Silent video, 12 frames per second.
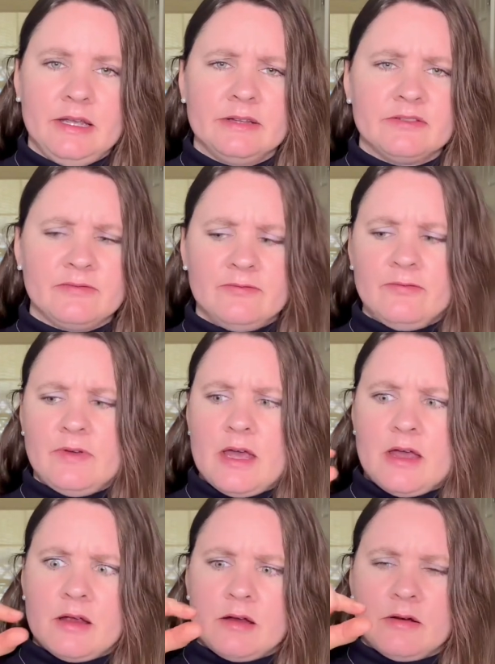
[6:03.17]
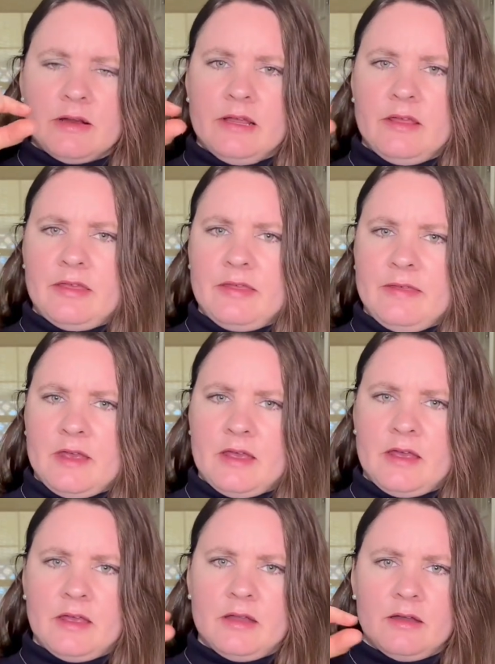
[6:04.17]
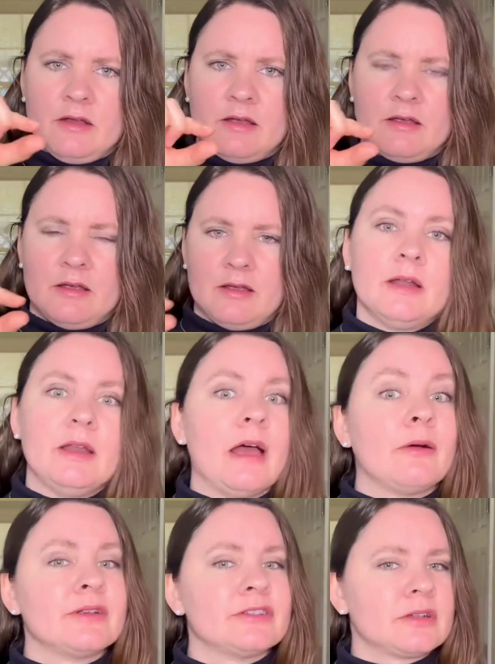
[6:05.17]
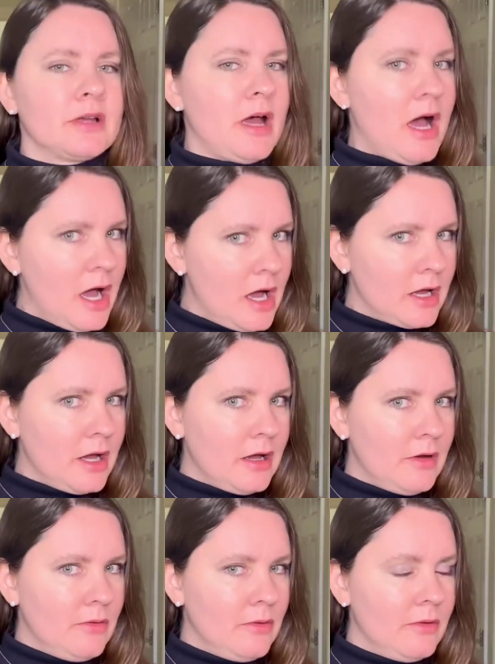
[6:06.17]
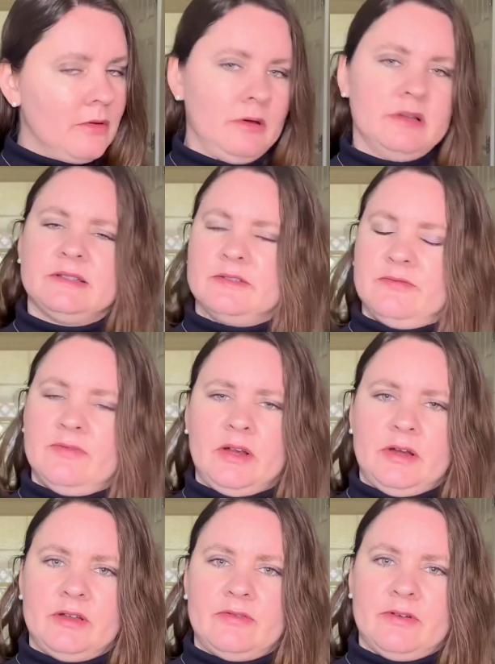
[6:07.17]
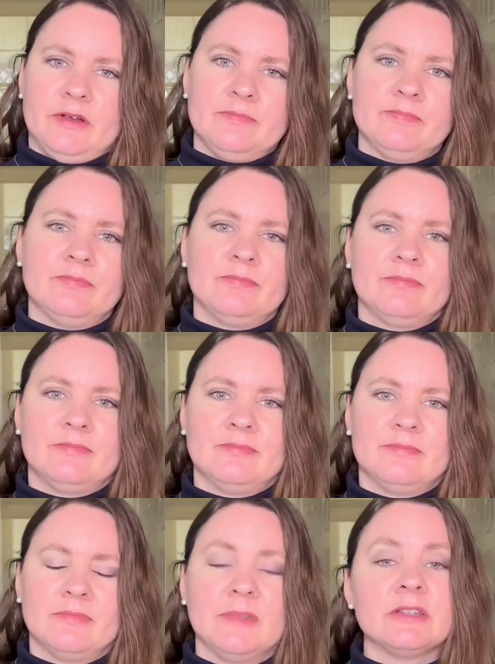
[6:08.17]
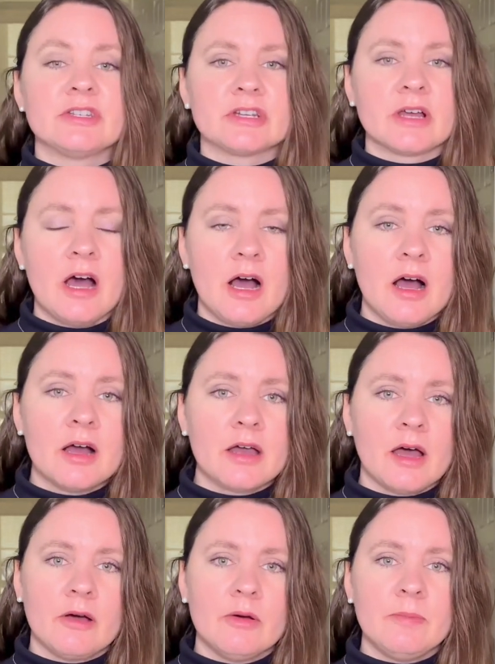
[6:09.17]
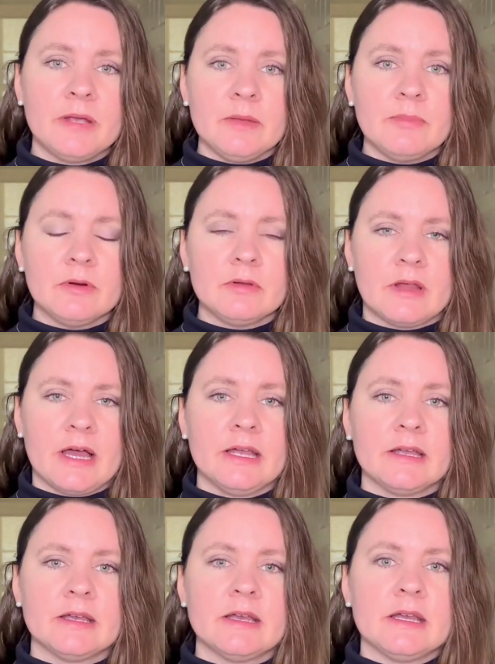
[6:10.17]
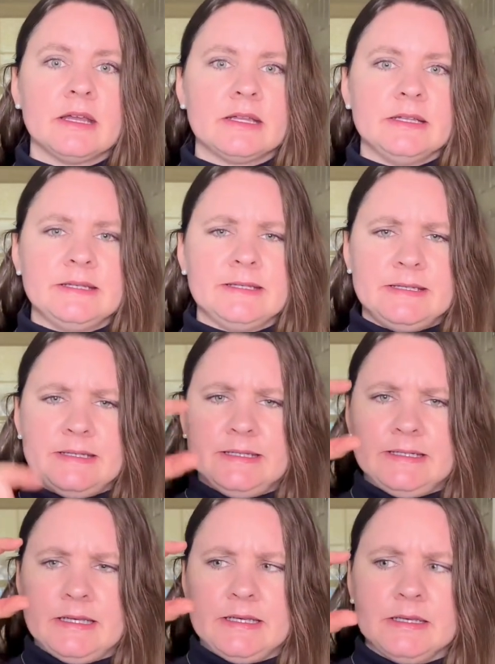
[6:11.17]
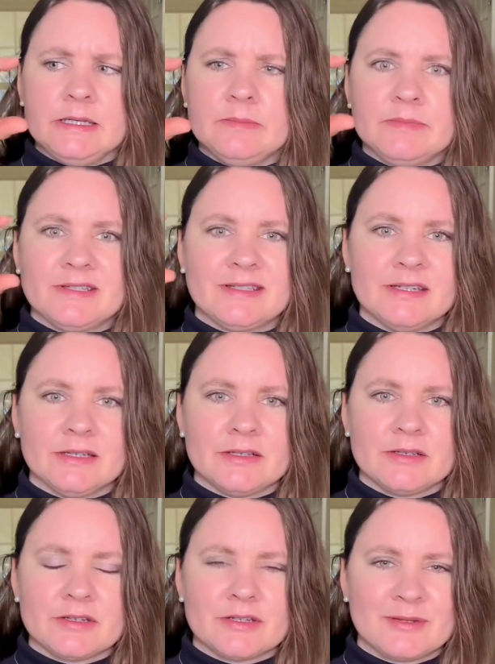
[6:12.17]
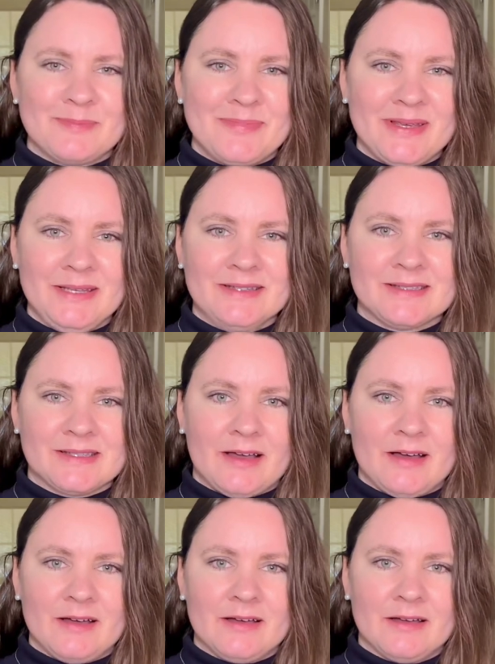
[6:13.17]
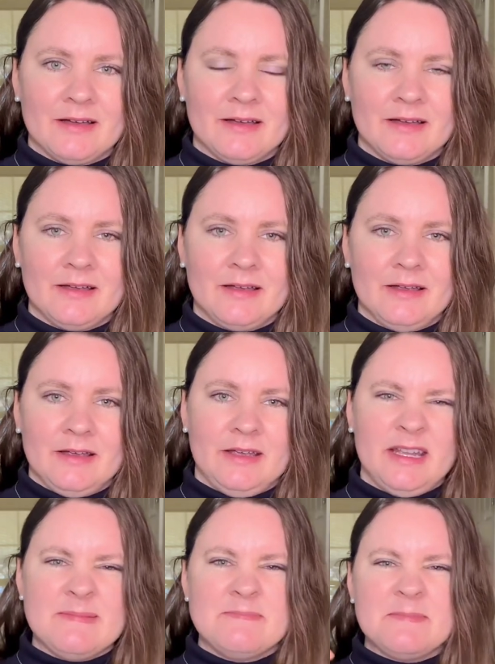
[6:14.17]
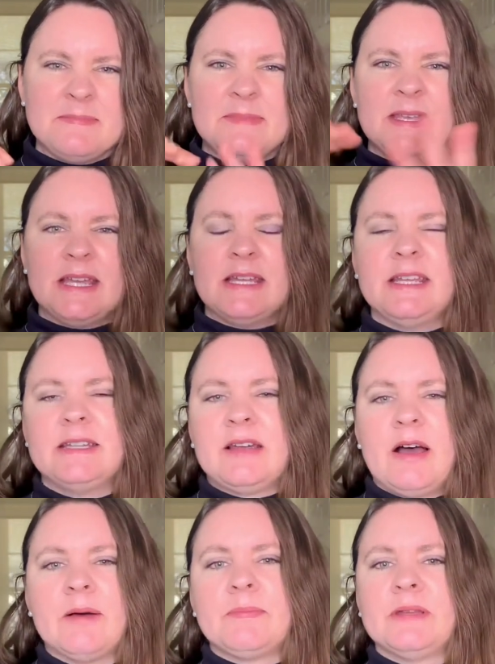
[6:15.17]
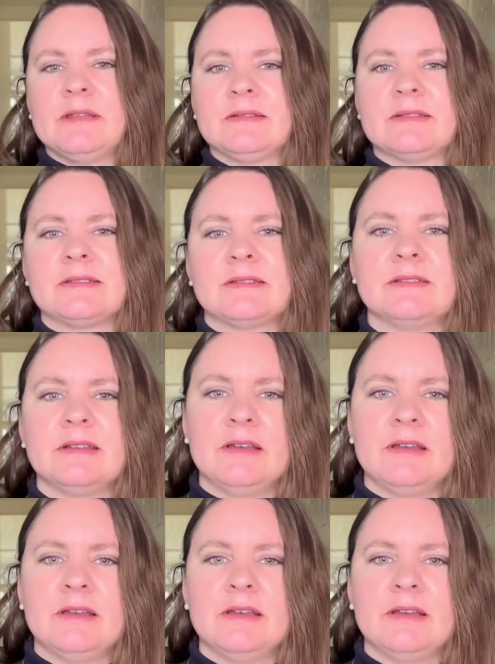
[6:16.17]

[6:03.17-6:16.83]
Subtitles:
It's very thin. Now in Chicago, very different. In Chicago, people like deep dish pizza and many toppings.